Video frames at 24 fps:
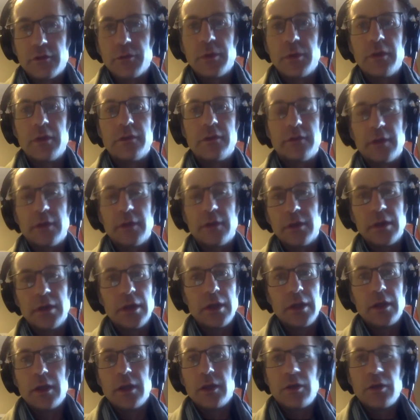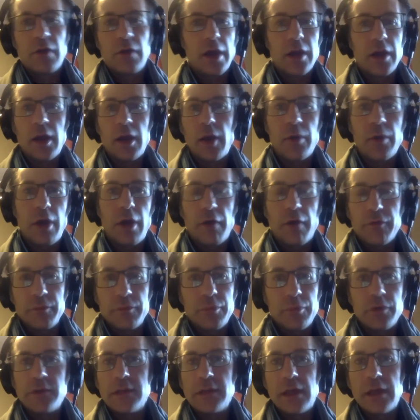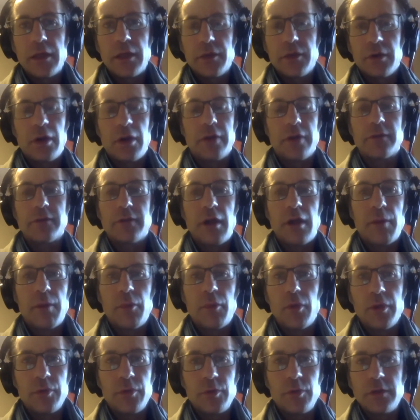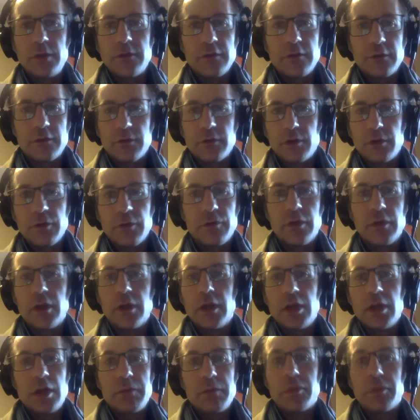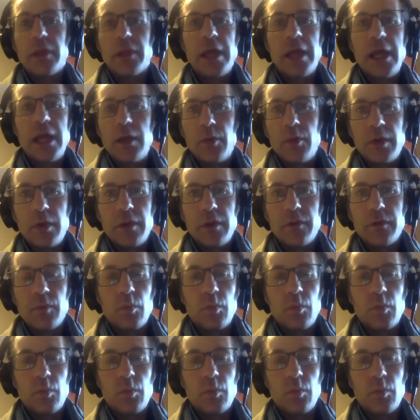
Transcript: and Craig and I would often put together an ensemble, and we just sort of play with